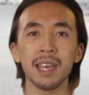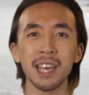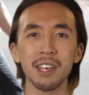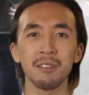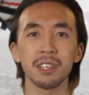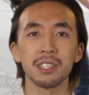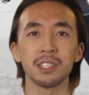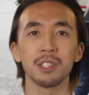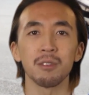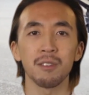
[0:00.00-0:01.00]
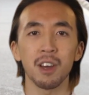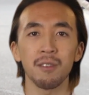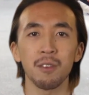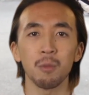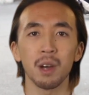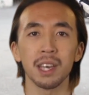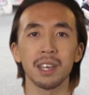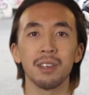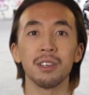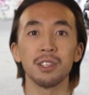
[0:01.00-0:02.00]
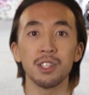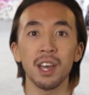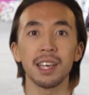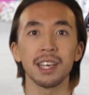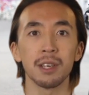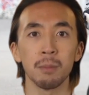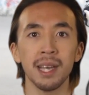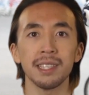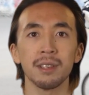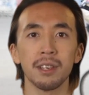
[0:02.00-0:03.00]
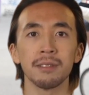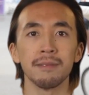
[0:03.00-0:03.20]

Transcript: And if it is too far for walking, try getting a bicycle.